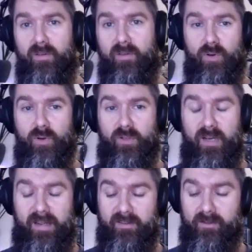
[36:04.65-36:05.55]
one
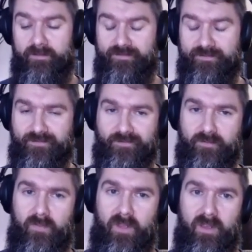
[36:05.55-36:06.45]
client.
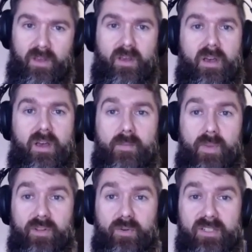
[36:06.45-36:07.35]

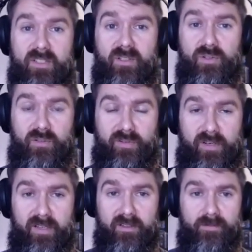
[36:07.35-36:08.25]
But there is a solution for that.